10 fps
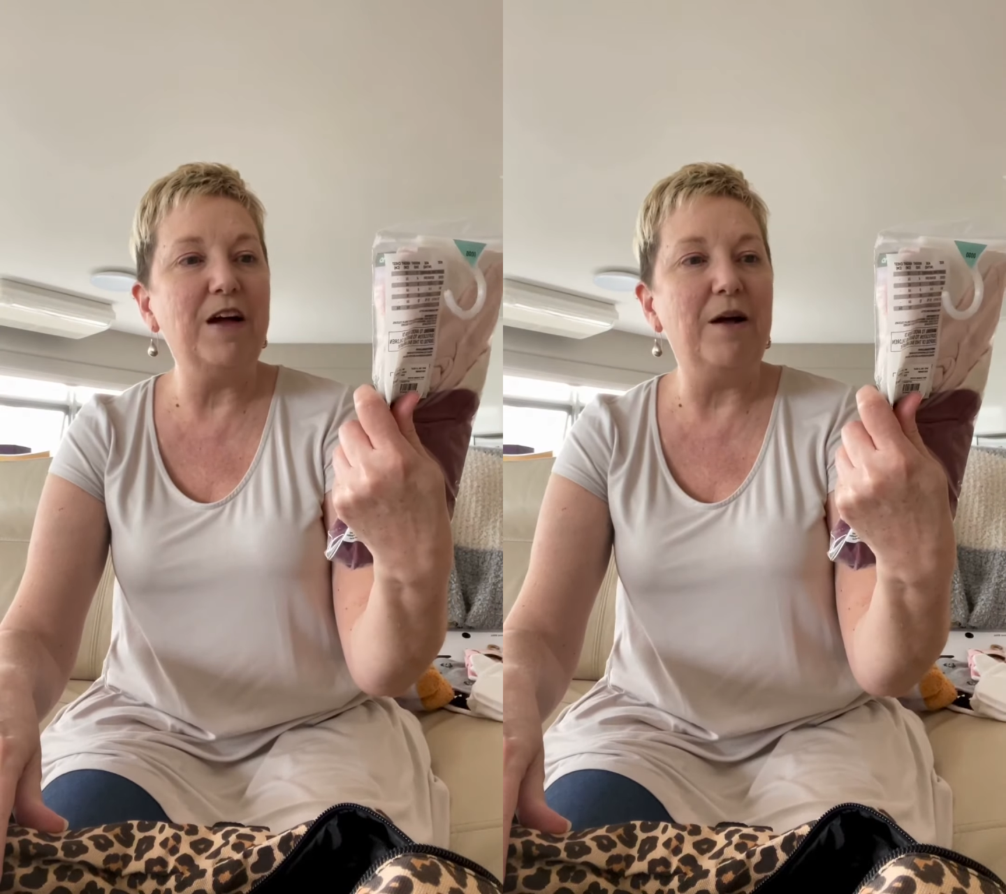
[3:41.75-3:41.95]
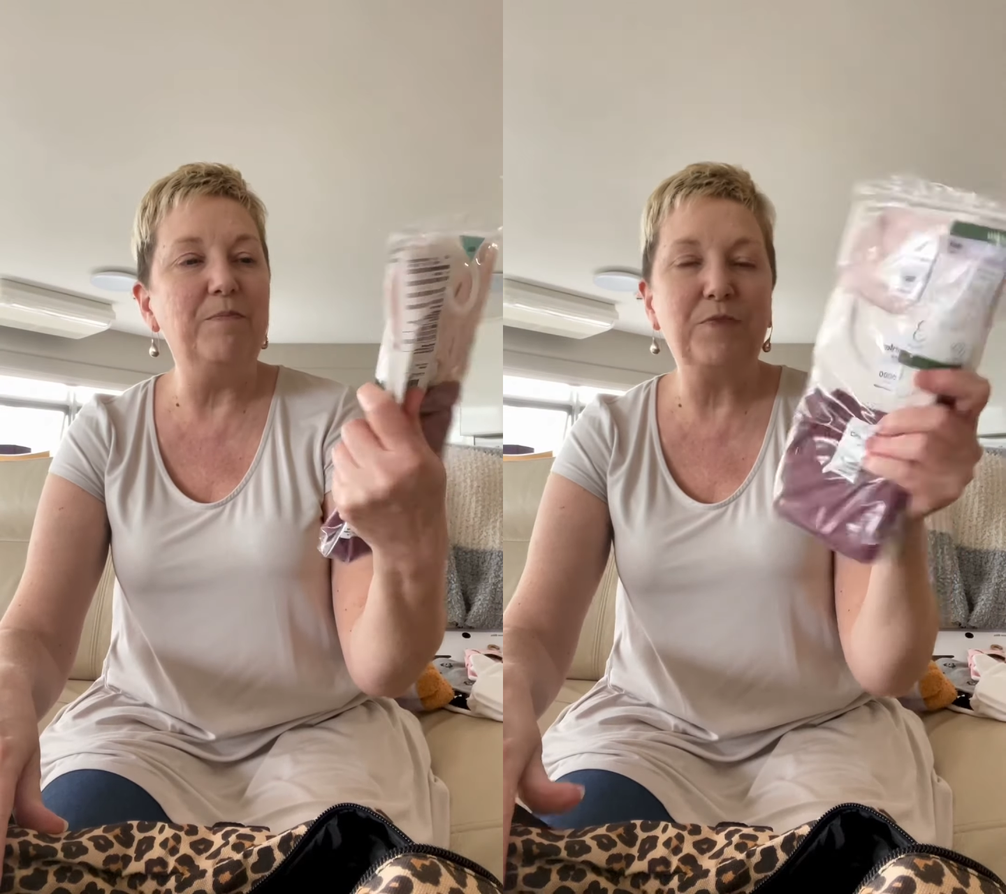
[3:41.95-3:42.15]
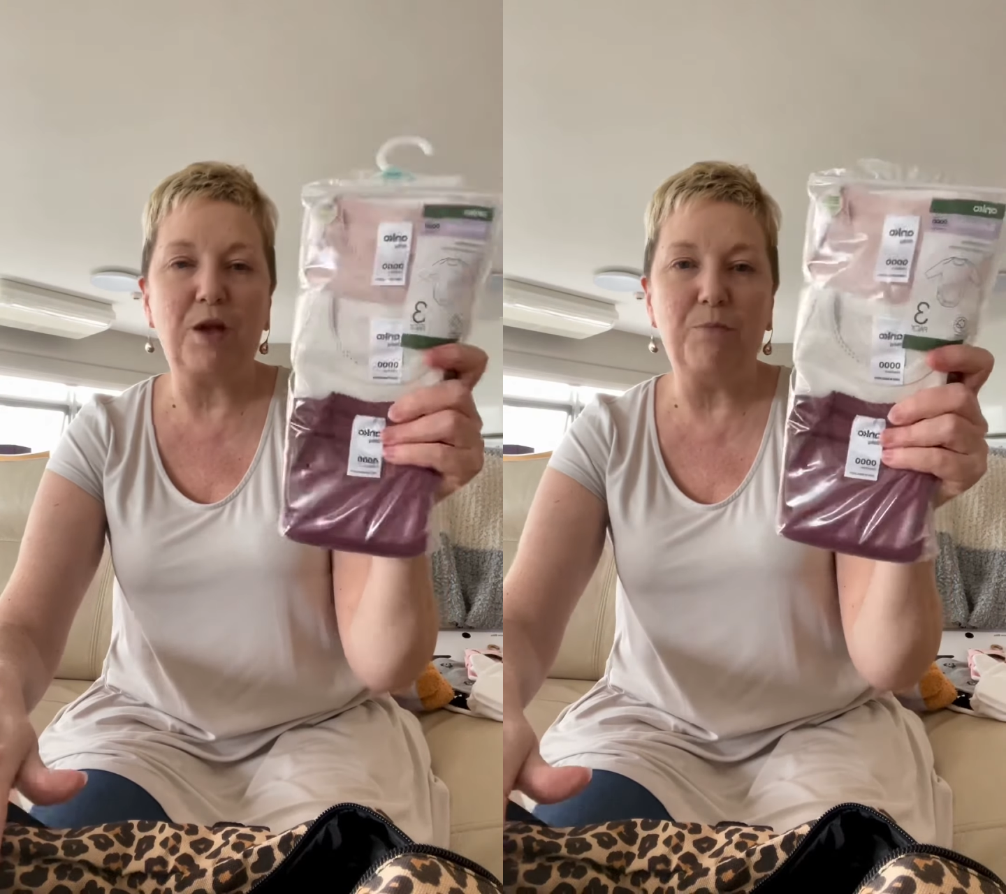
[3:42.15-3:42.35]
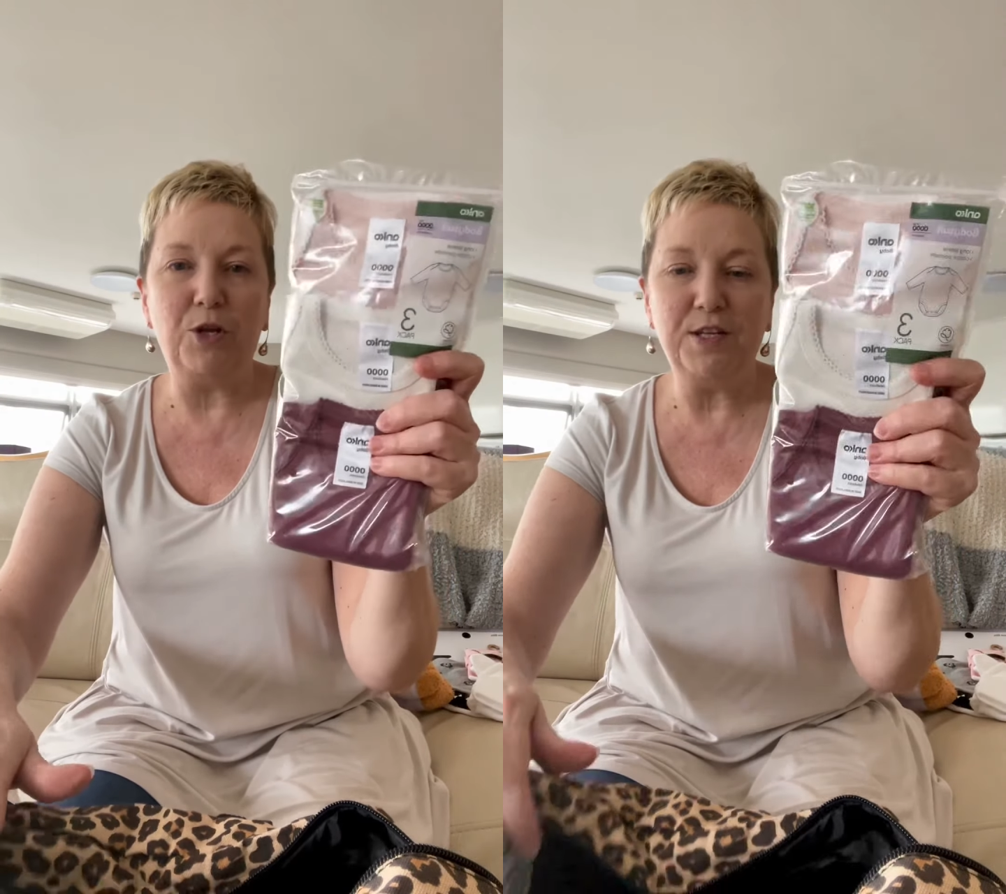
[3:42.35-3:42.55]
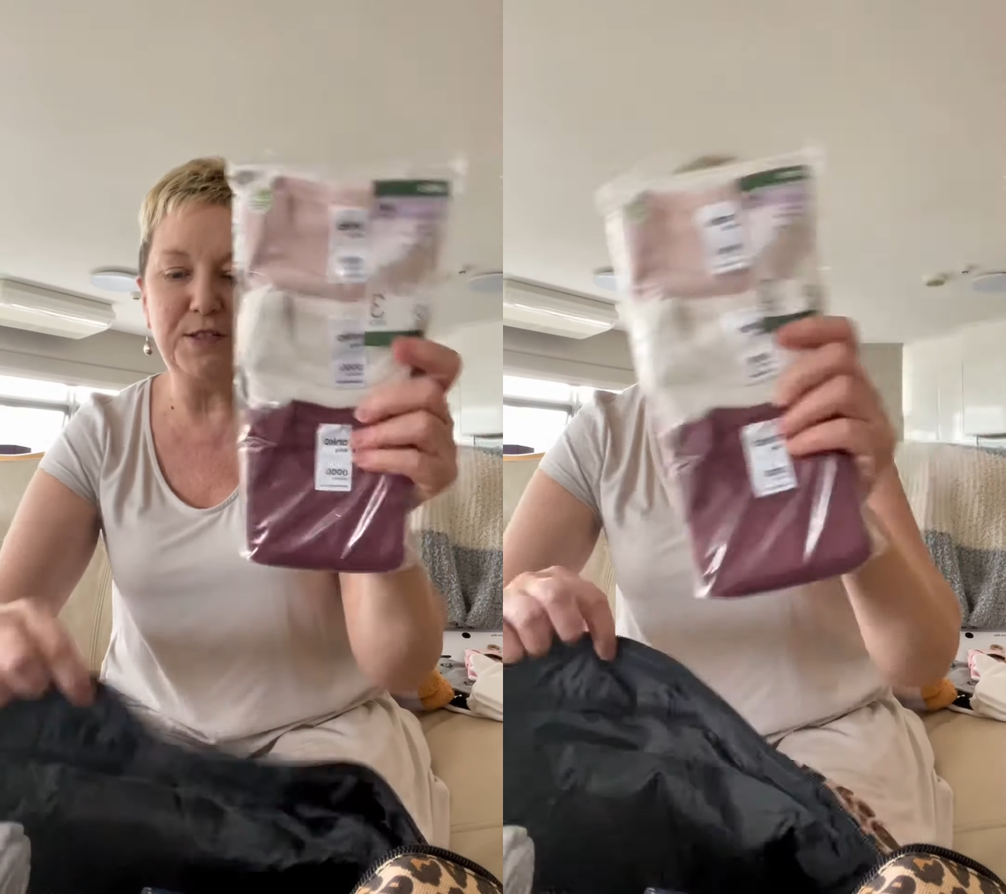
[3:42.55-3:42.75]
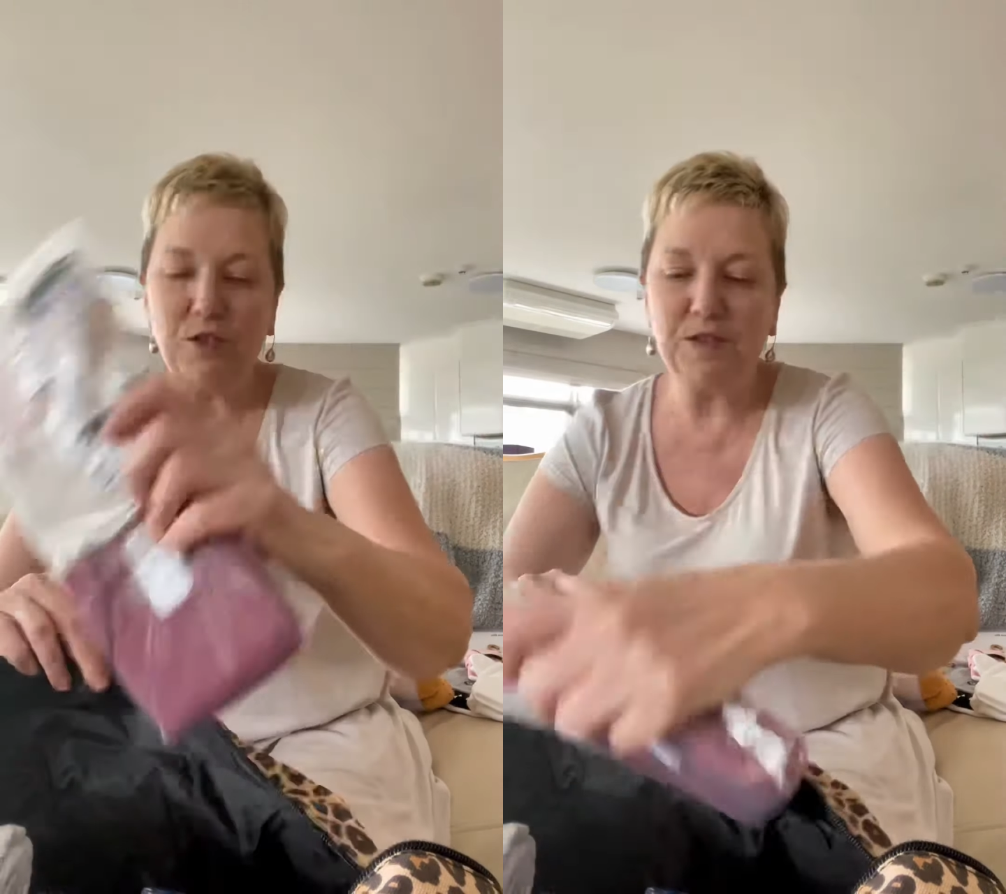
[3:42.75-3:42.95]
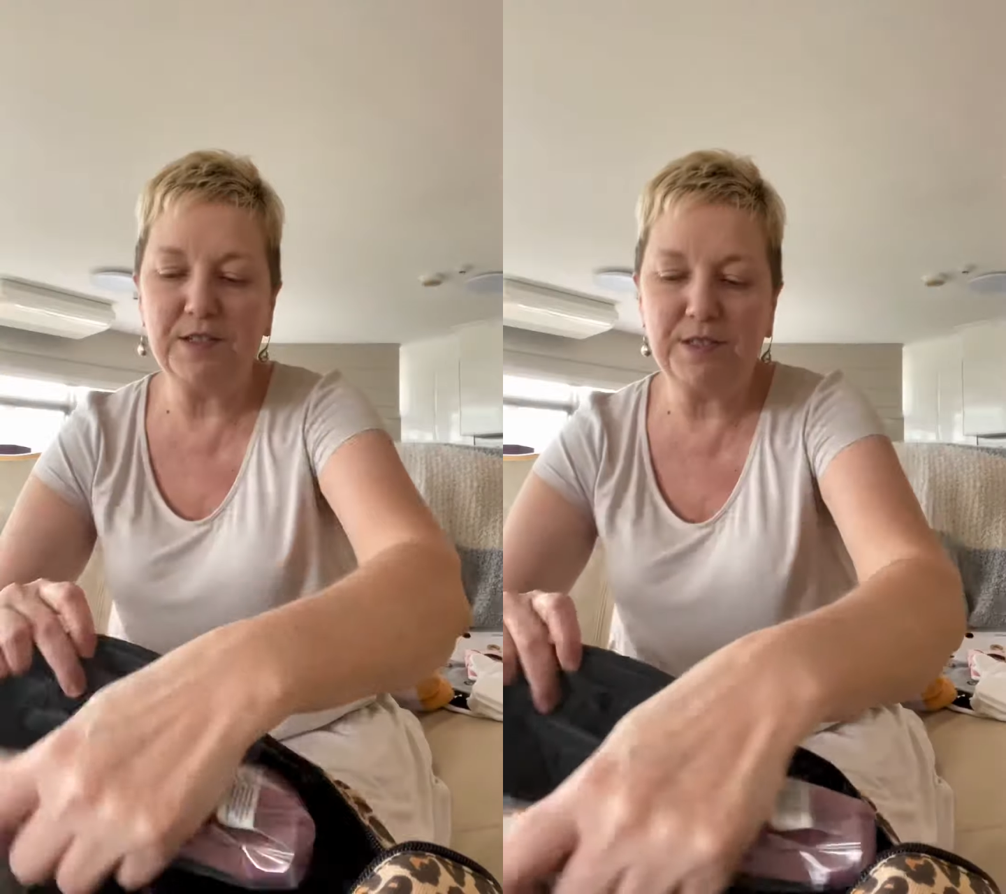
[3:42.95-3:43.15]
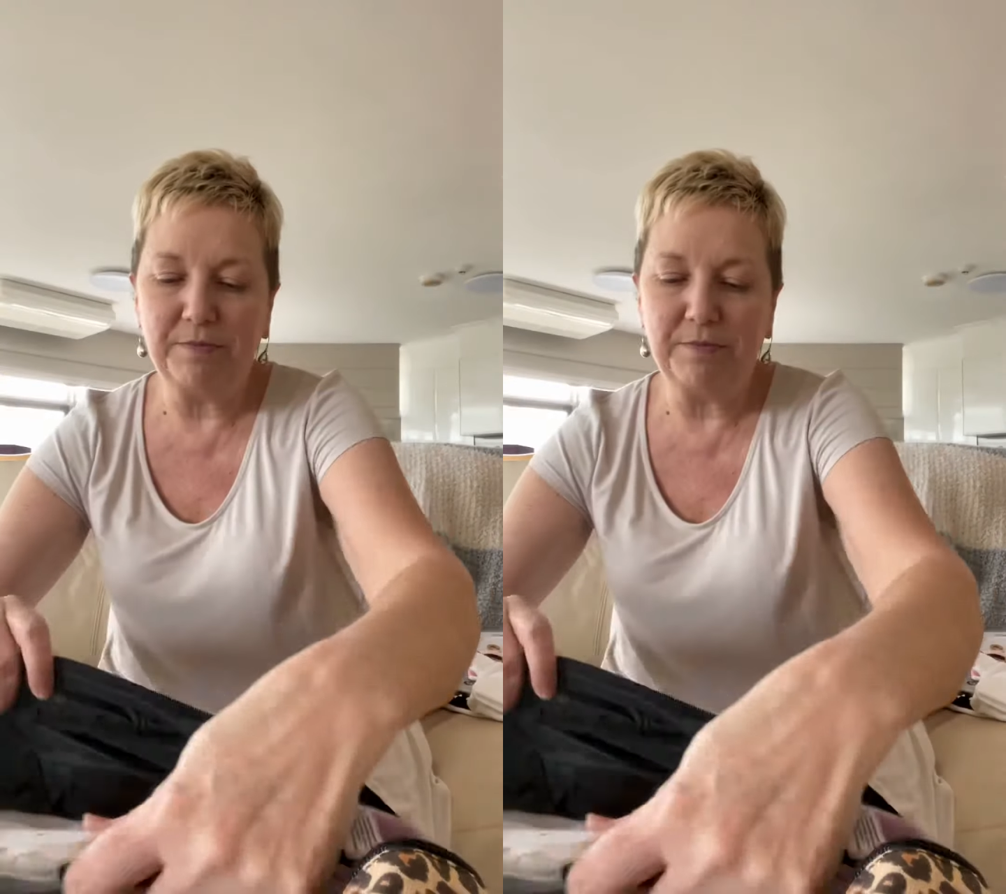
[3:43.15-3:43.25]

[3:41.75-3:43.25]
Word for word: um, bodysuits